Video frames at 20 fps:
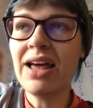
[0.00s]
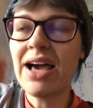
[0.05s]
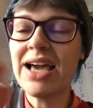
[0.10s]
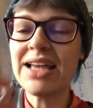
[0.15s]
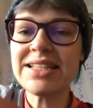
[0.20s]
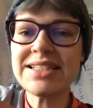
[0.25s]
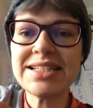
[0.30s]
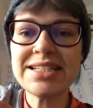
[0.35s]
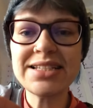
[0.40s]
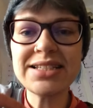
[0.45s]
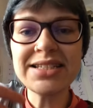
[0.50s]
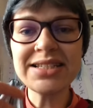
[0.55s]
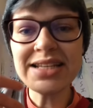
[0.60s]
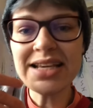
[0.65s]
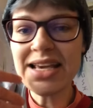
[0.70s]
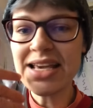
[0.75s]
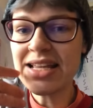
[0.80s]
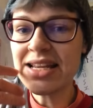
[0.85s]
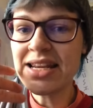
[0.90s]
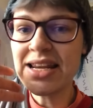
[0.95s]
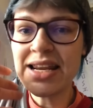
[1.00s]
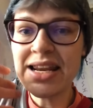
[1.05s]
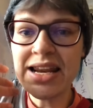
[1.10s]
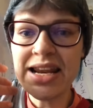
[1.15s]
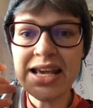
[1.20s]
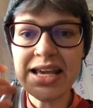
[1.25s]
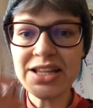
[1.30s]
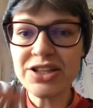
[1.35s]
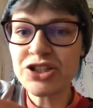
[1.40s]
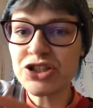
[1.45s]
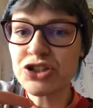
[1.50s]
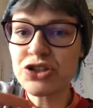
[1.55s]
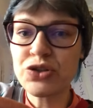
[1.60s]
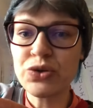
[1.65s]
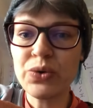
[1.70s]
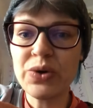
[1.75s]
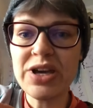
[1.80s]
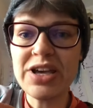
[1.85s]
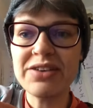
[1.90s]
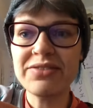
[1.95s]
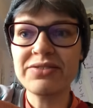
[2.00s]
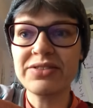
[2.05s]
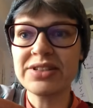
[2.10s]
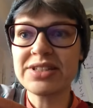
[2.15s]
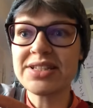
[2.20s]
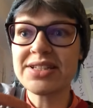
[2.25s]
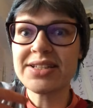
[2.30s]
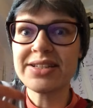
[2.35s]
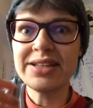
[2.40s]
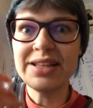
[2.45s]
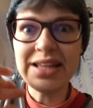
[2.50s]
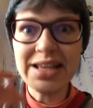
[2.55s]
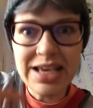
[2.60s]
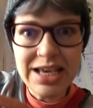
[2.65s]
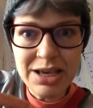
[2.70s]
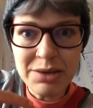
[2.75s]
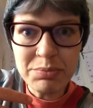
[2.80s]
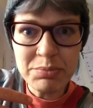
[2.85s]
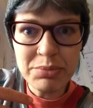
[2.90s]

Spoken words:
I didn't need to even sleep.